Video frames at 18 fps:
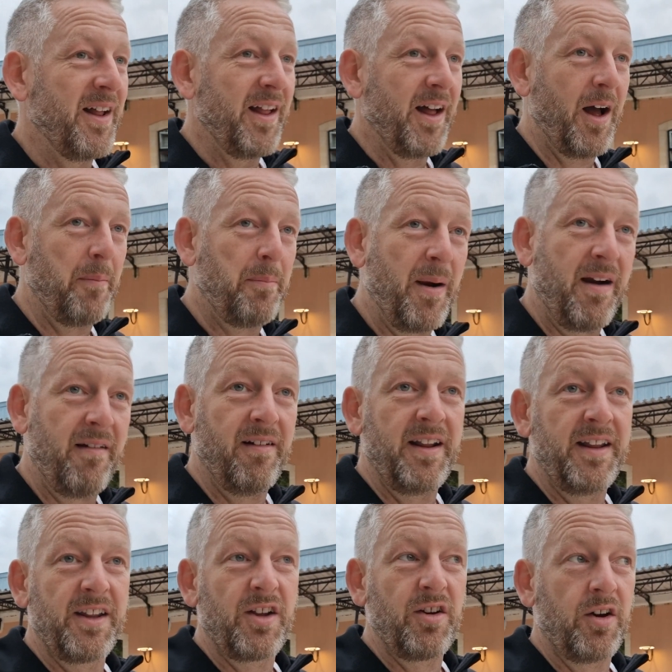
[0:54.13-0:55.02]
Apparently
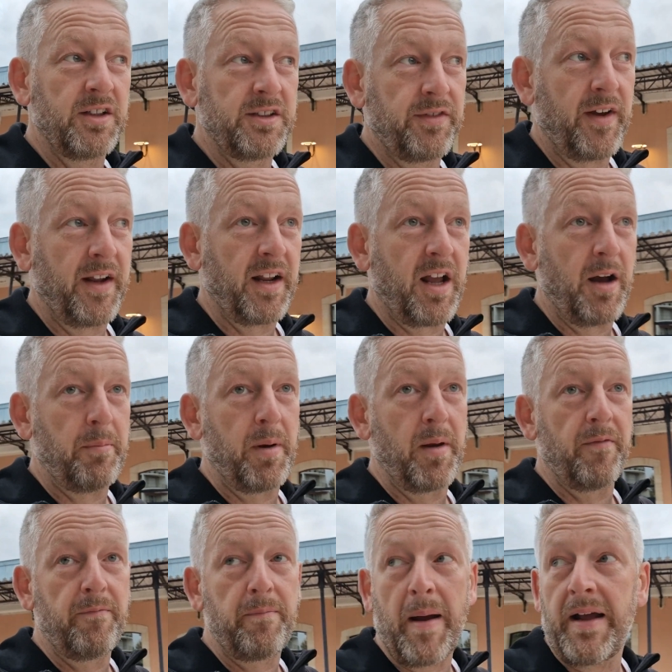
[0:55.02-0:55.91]
the guys have had a couple
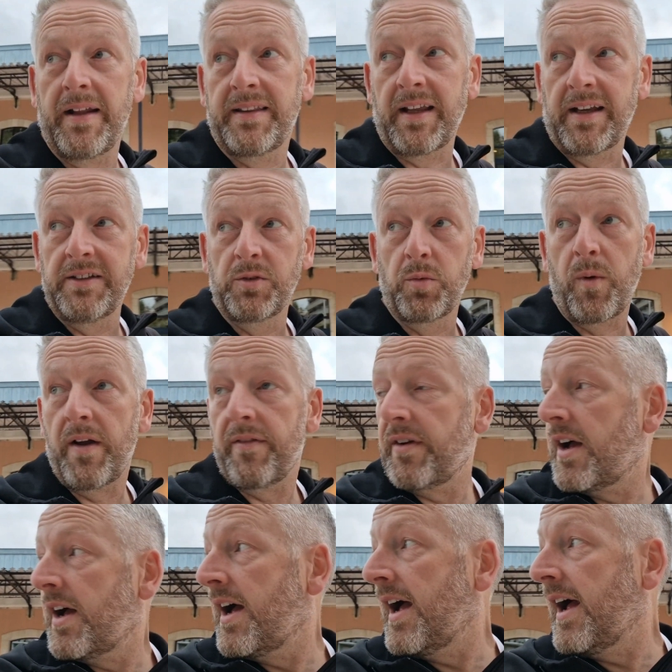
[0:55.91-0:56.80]
of bad days
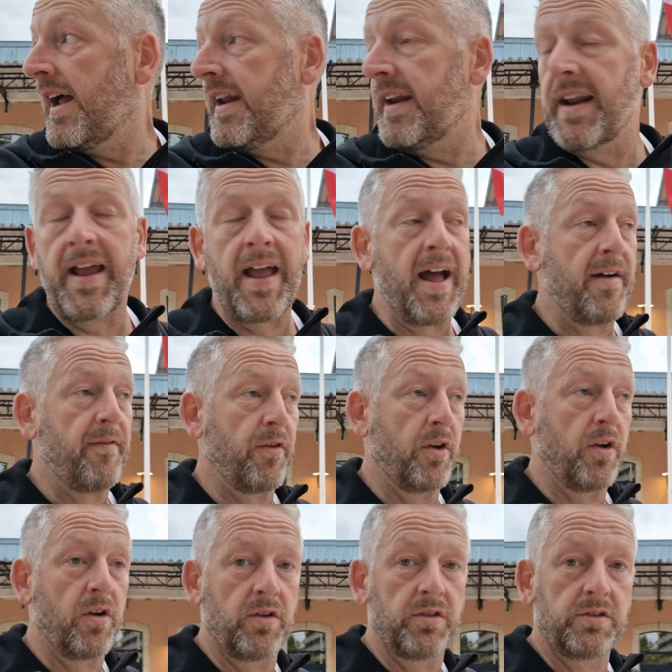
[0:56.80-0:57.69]
weather and they haven't
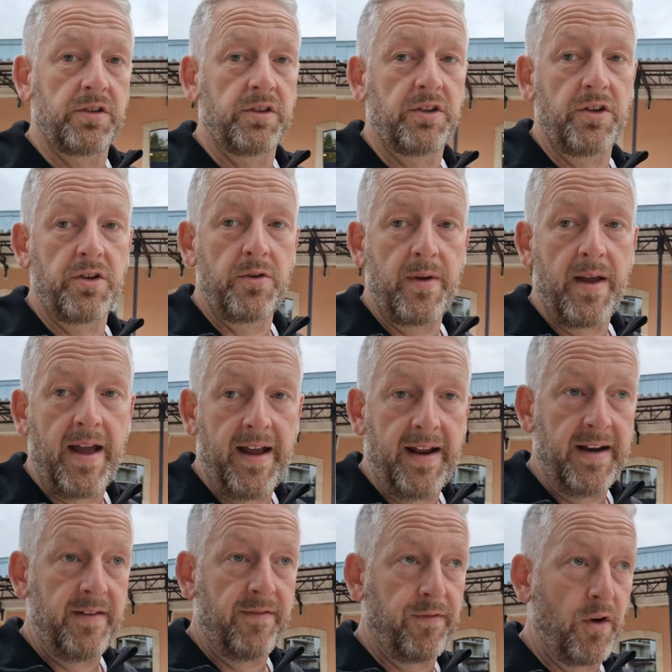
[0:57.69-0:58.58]
got to do
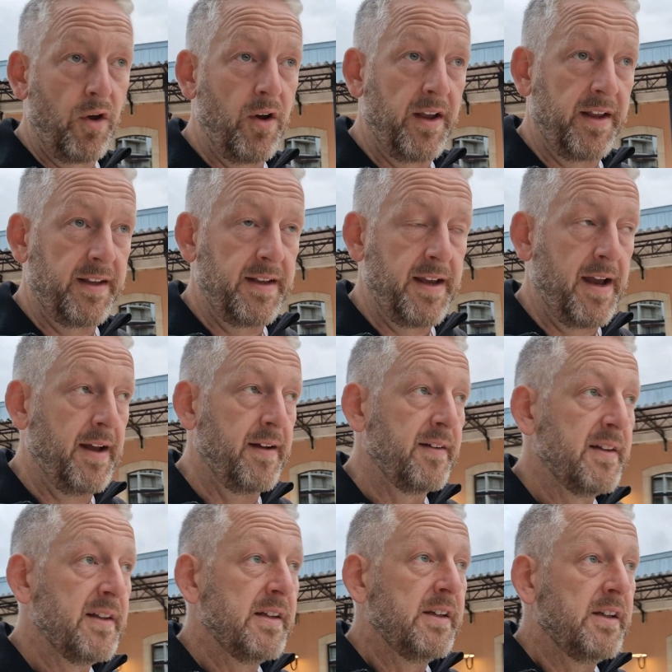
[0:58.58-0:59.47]
any flying yet.
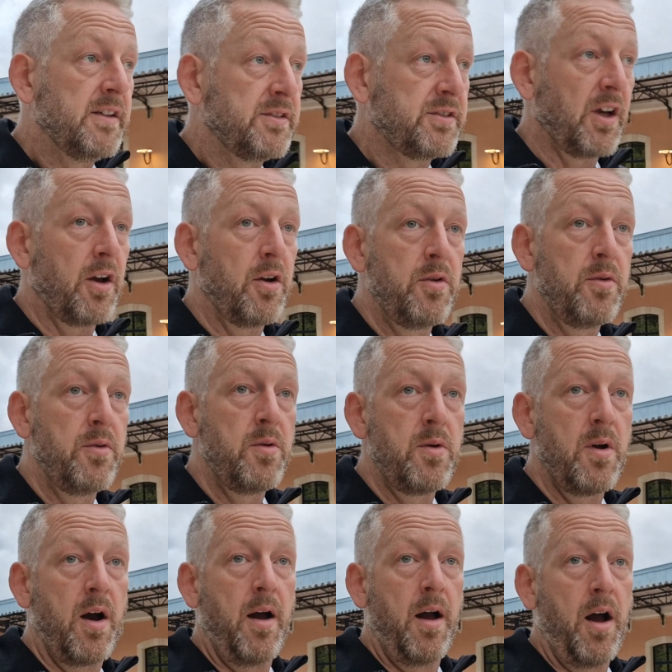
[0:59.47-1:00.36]
So
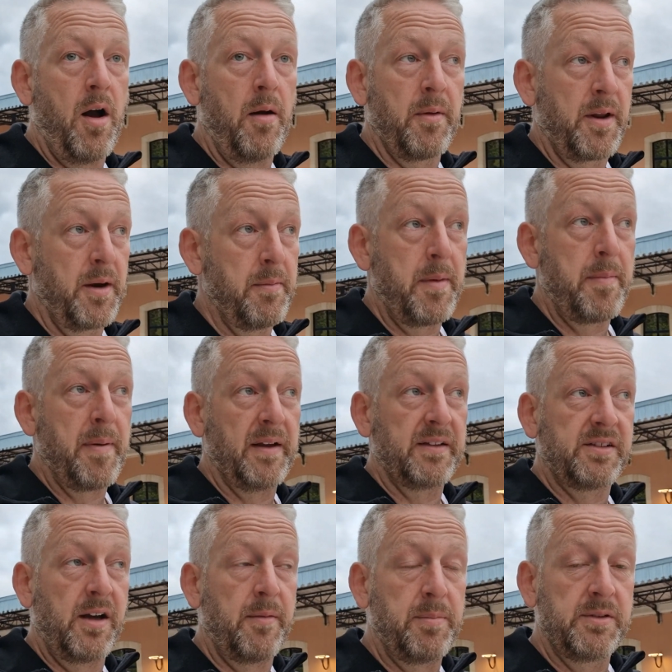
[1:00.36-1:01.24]
I'm going to be picked
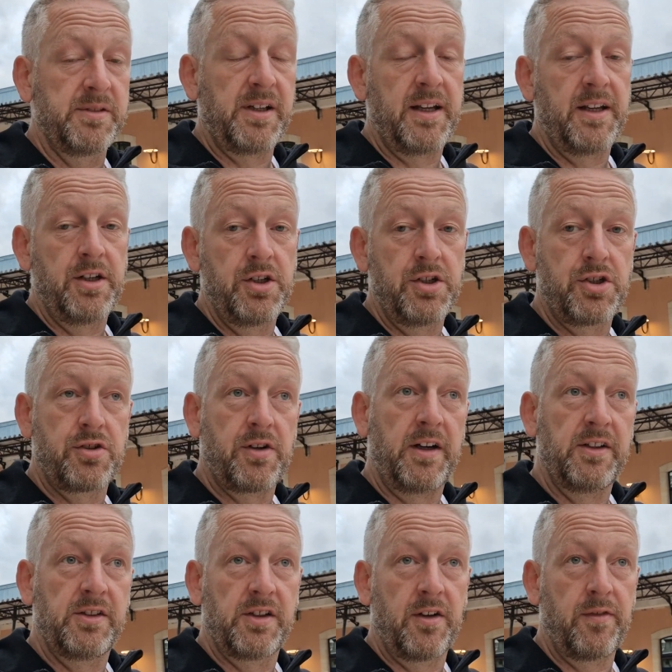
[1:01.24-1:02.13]
up and taken
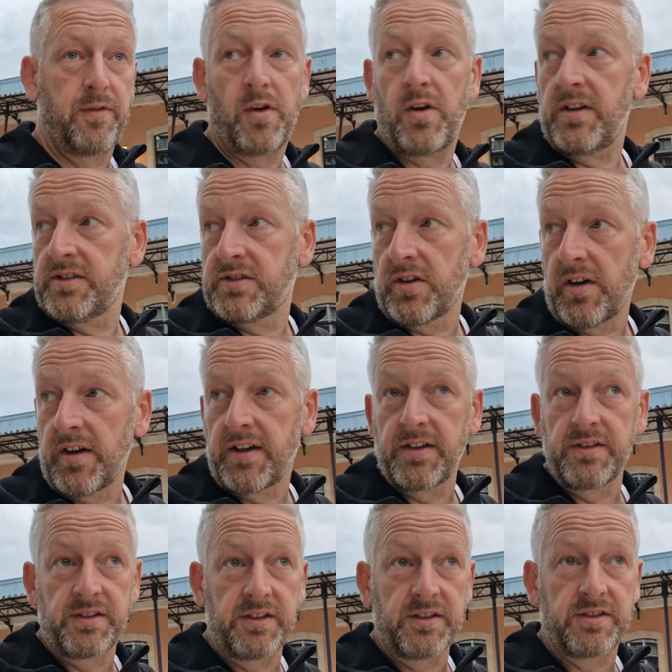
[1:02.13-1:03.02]
straight to the flying site
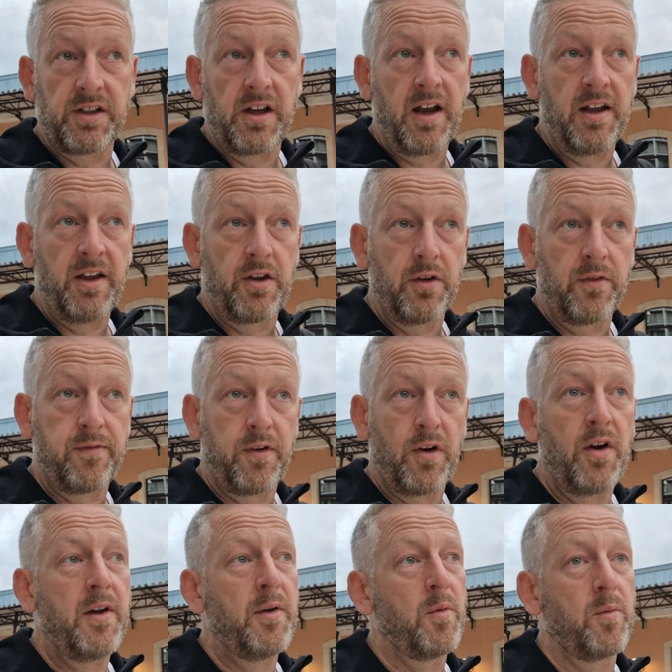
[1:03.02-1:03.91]
because it's a good
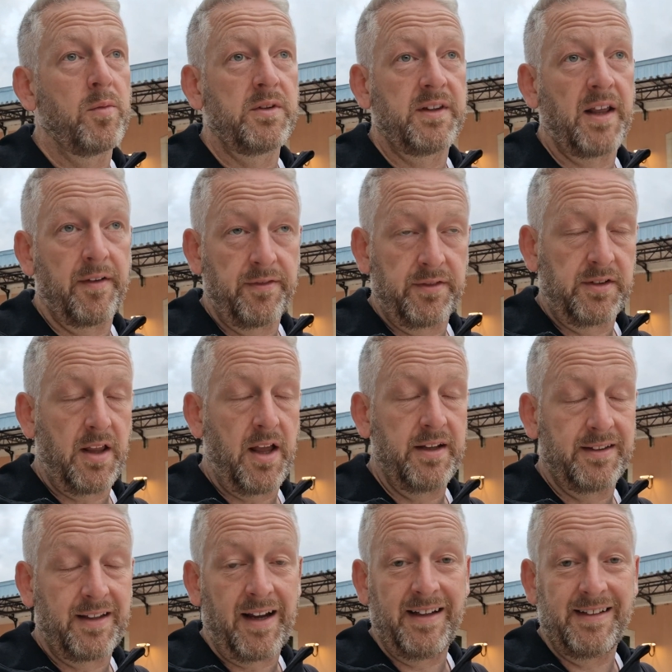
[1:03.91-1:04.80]
flying
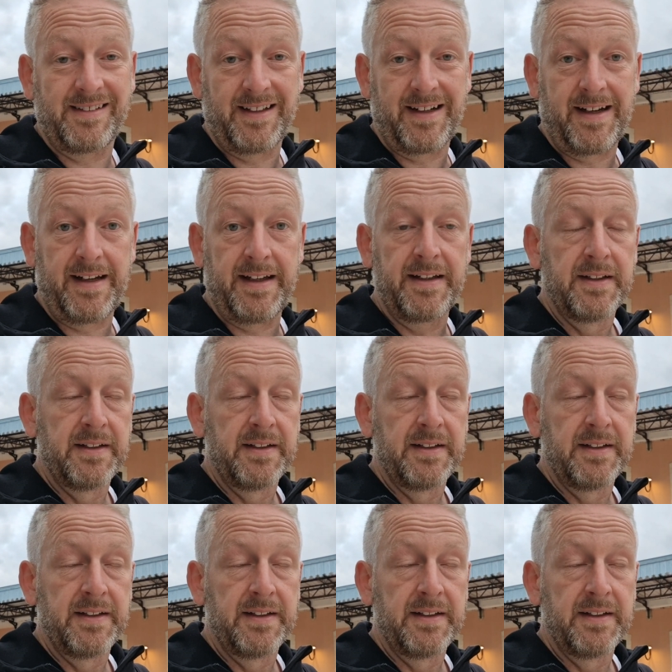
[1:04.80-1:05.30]
day today.